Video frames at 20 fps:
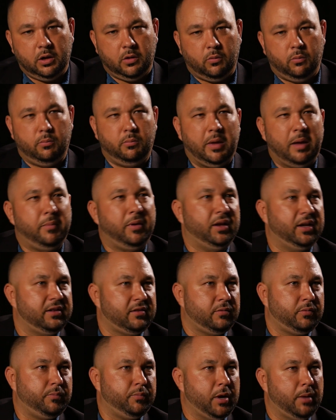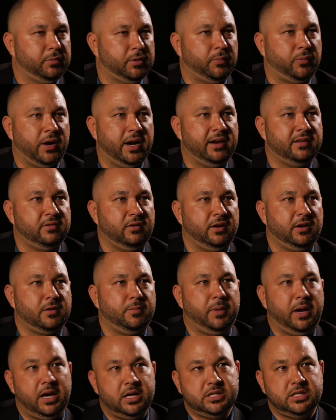maybe let's pump the brakes on
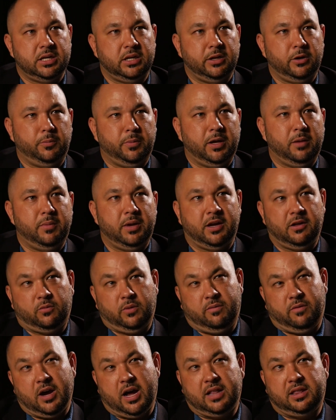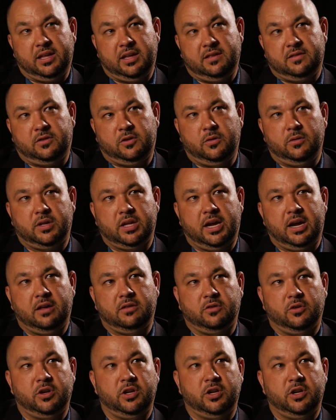expansion a little bit because we've got these two things,